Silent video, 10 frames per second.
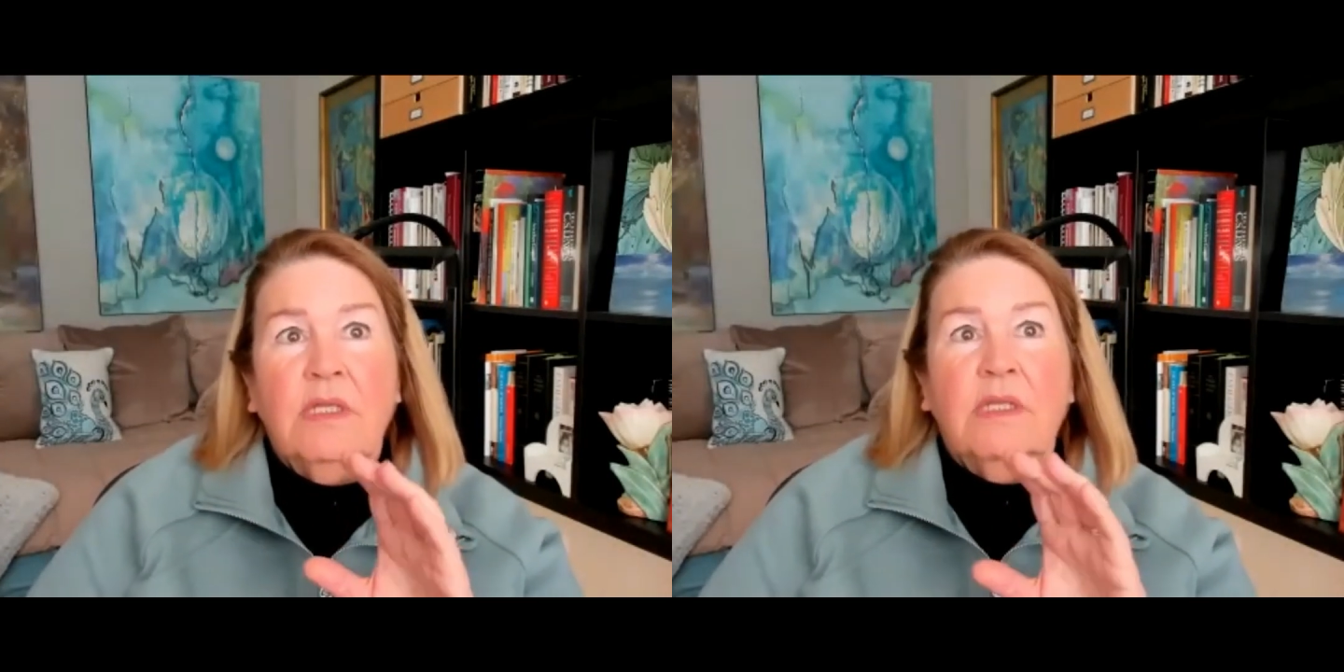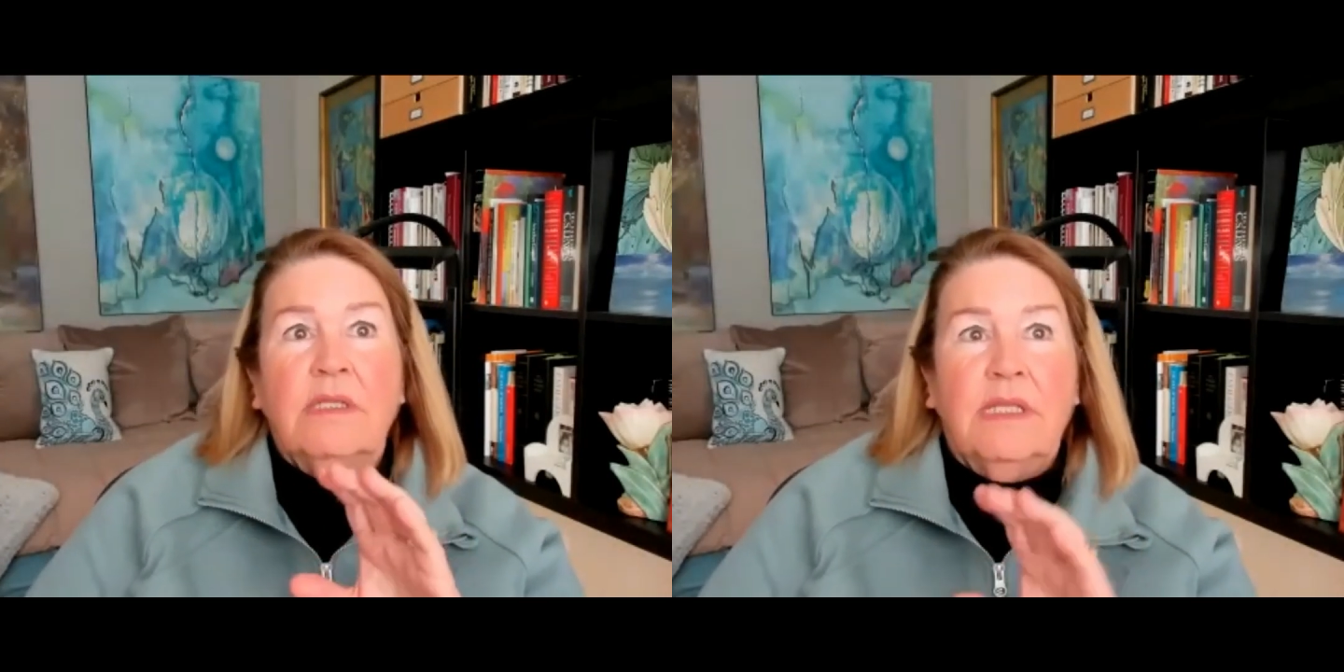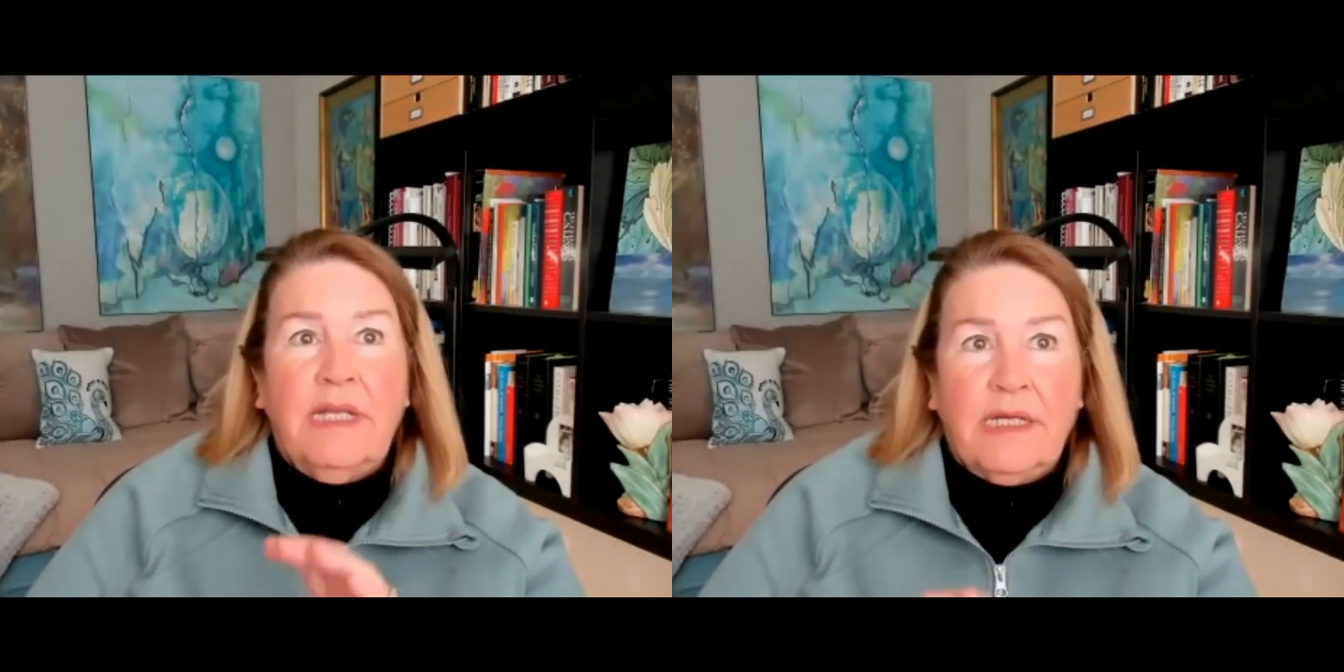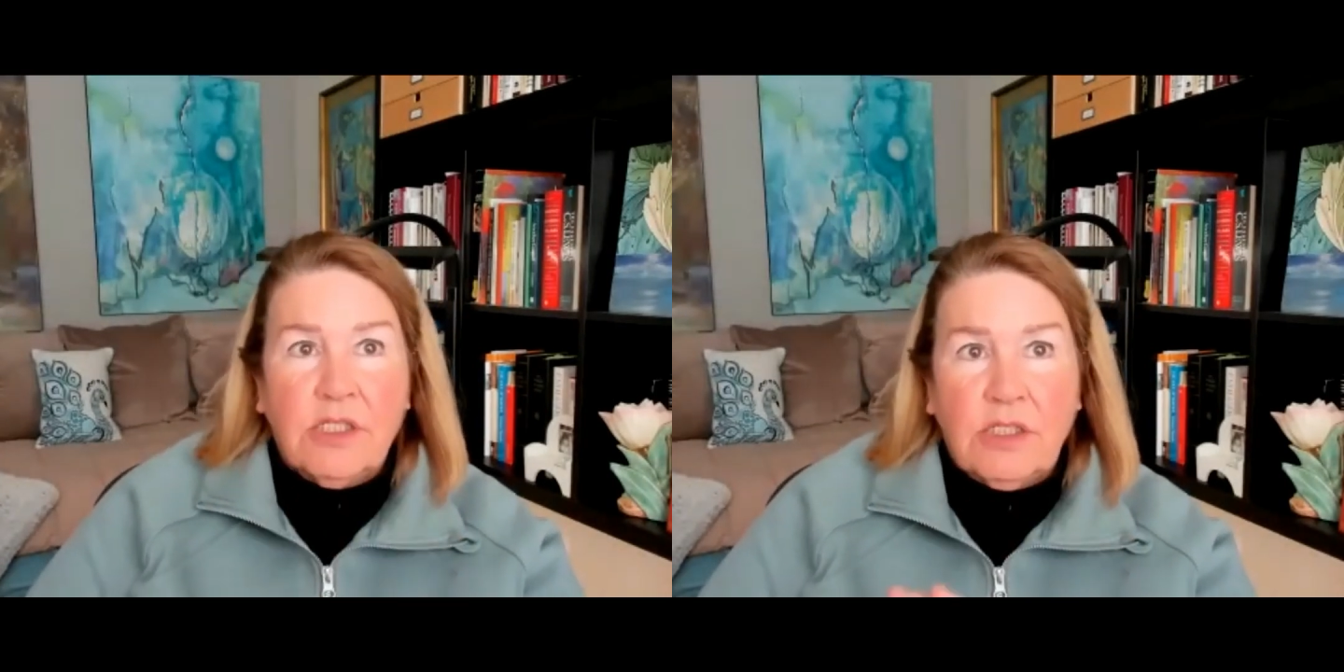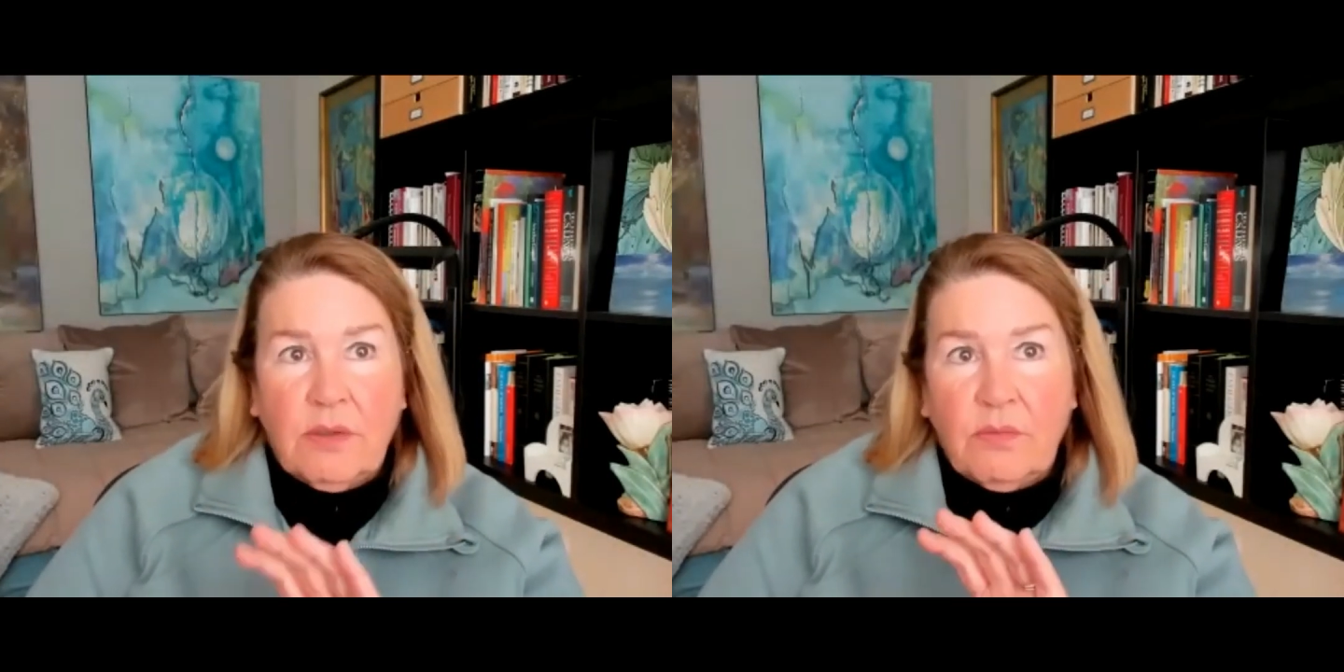that
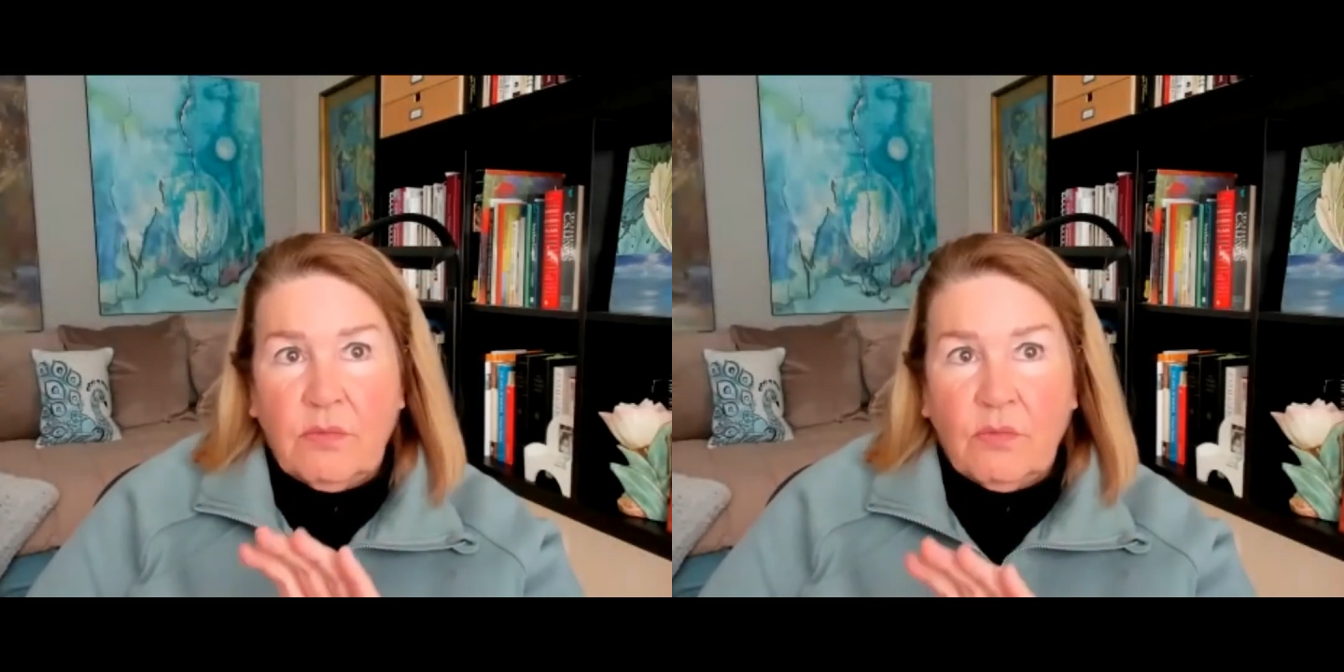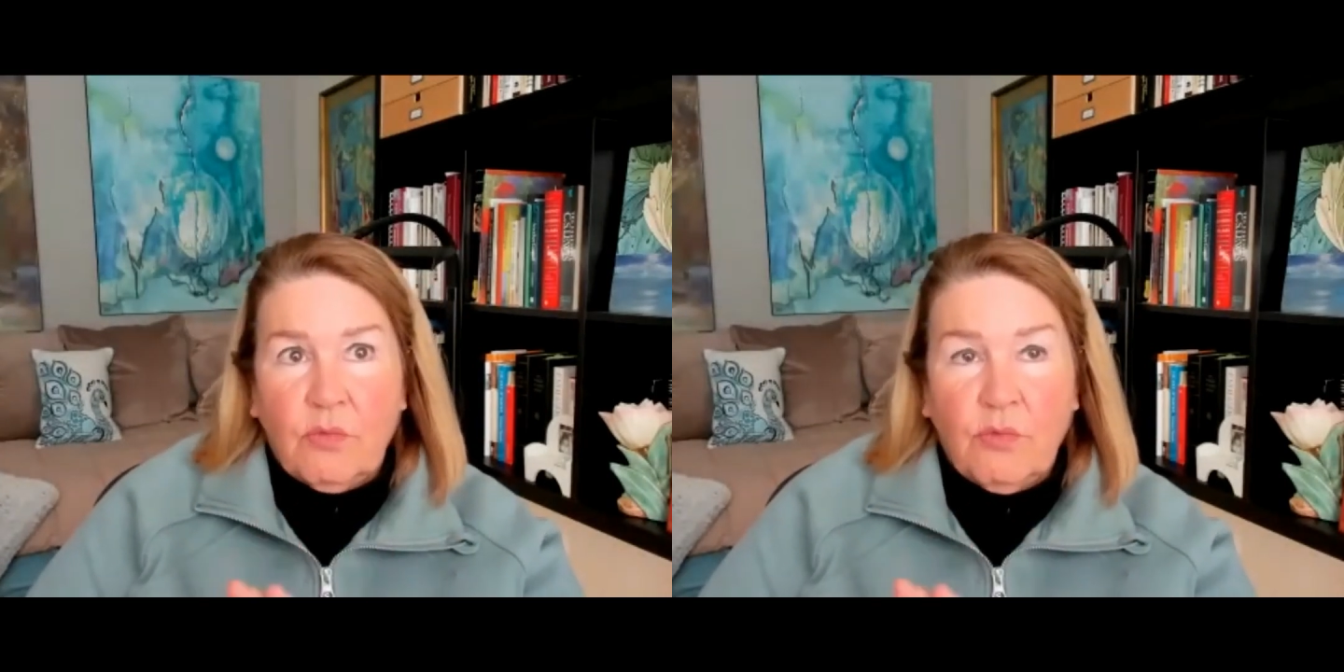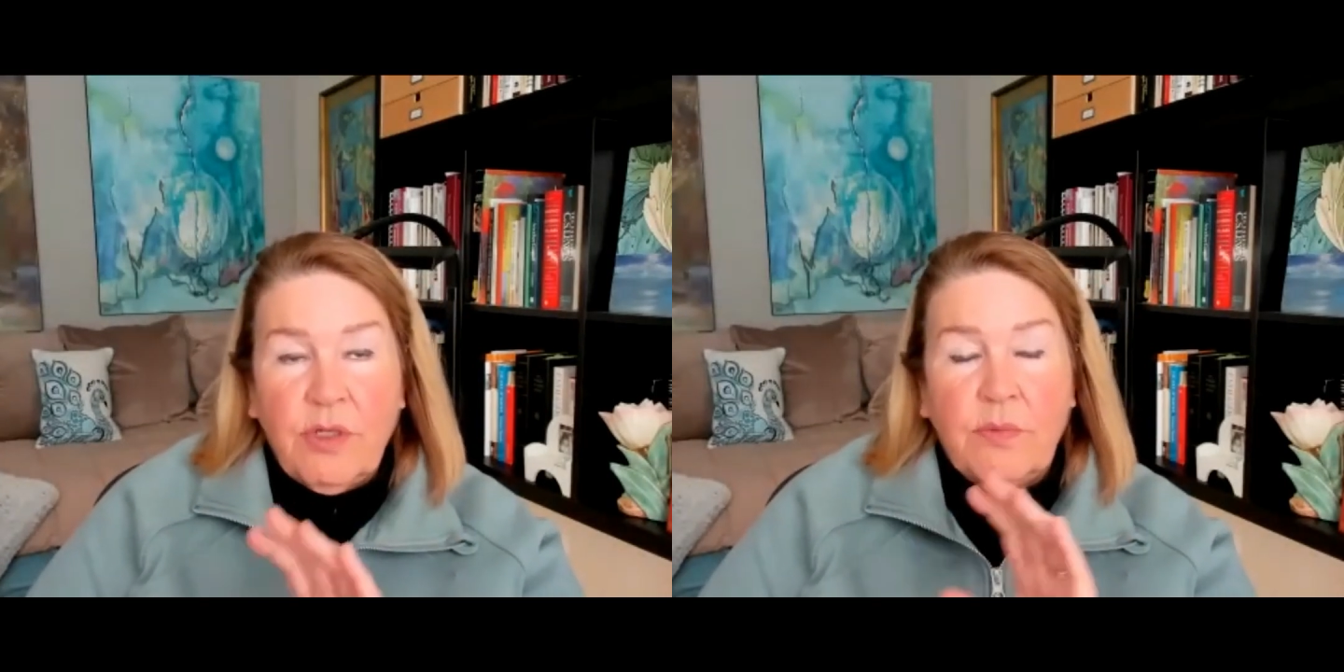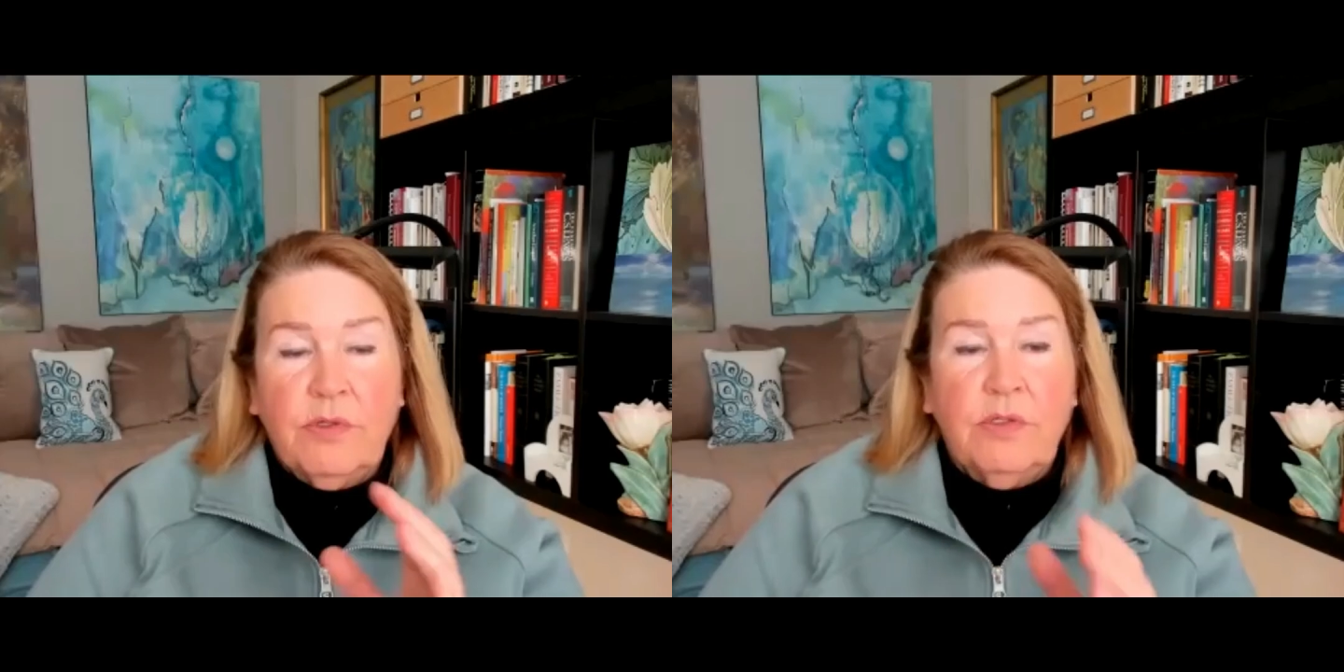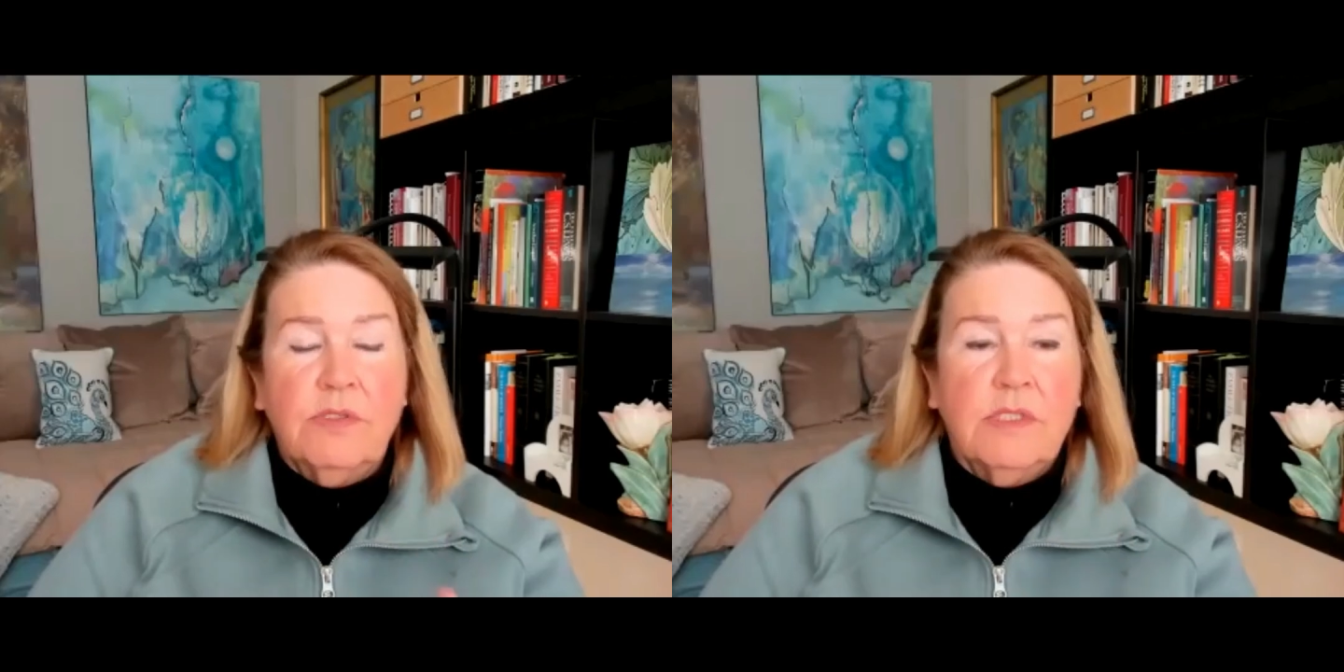actually
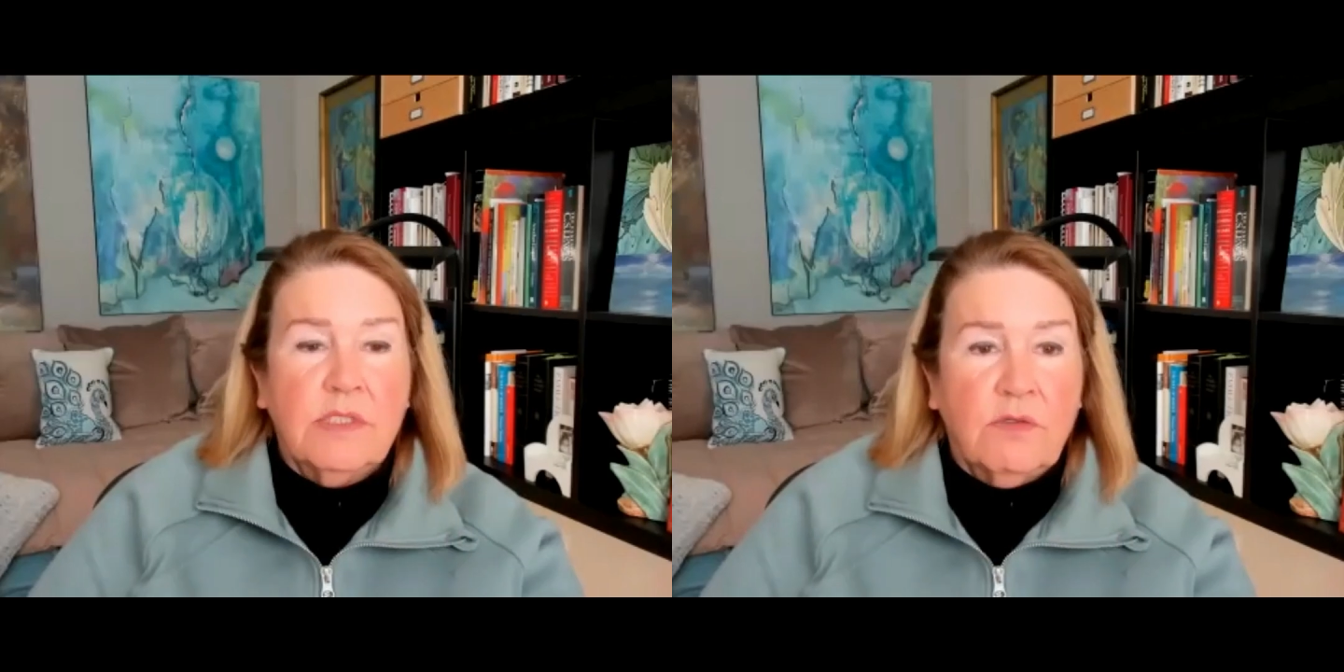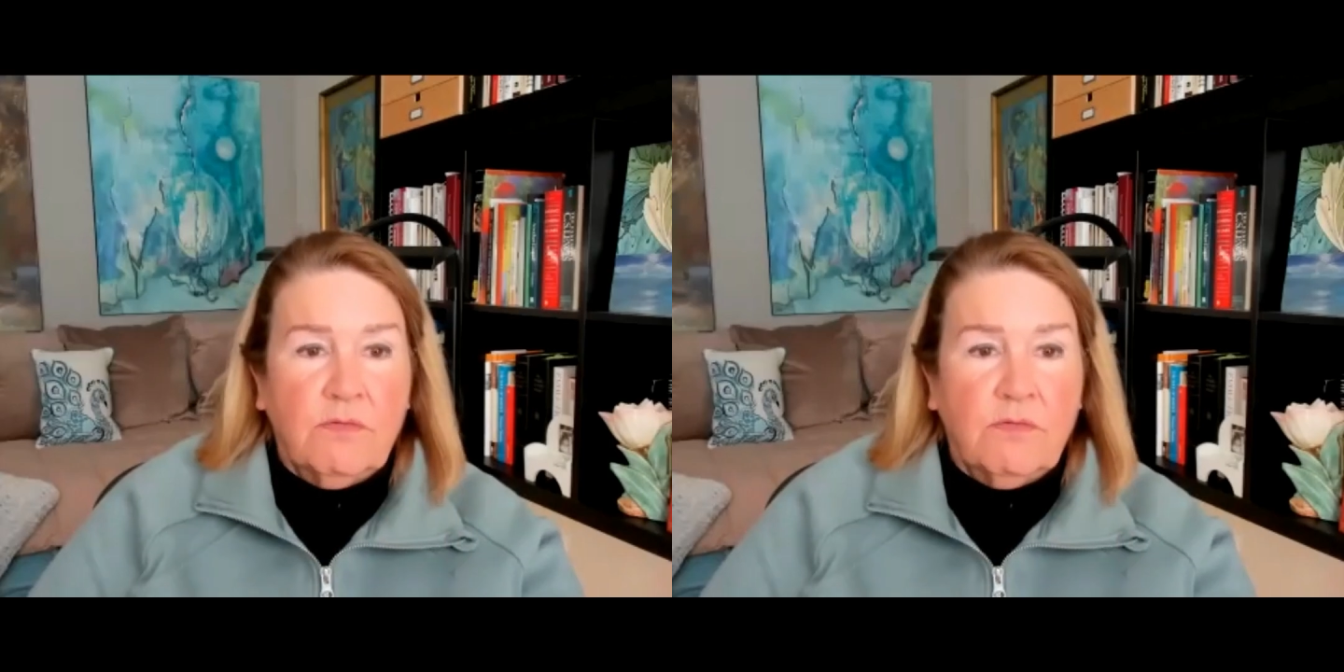reproduces the